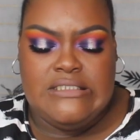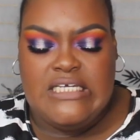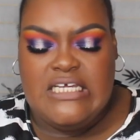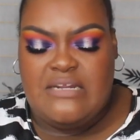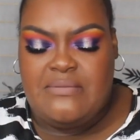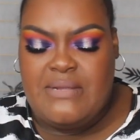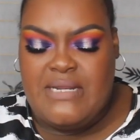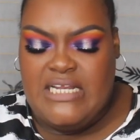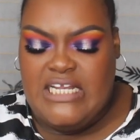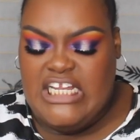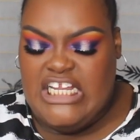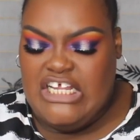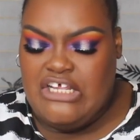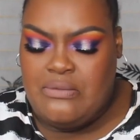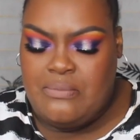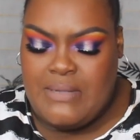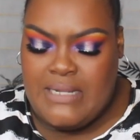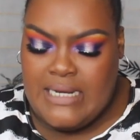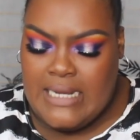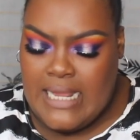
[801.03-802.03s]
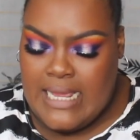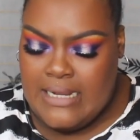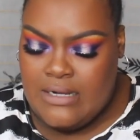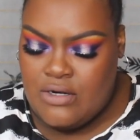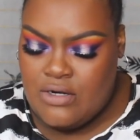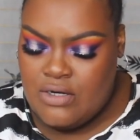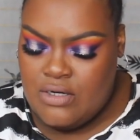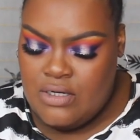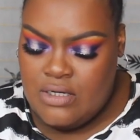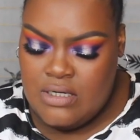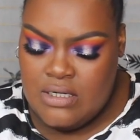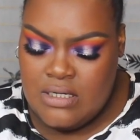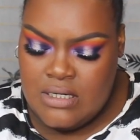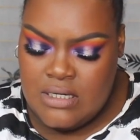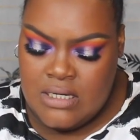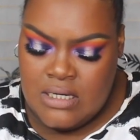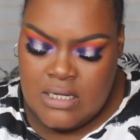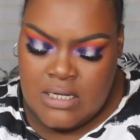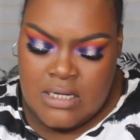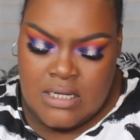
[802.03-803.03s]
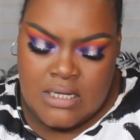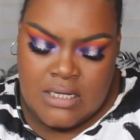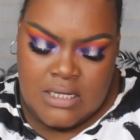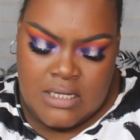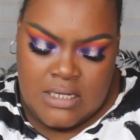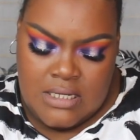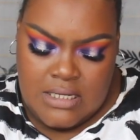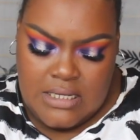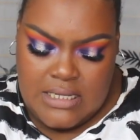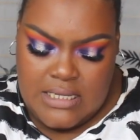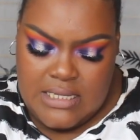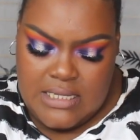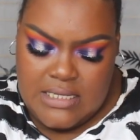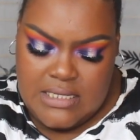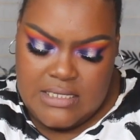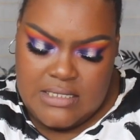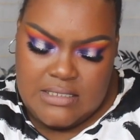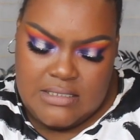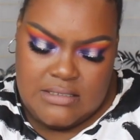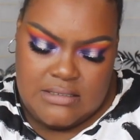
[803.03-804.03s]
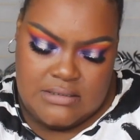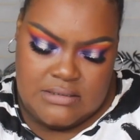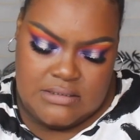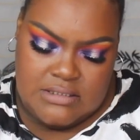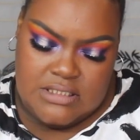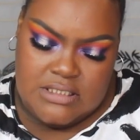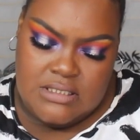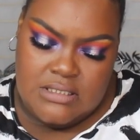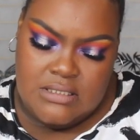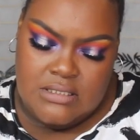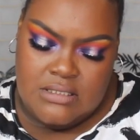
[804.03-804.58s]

could have been a little bit lighter. And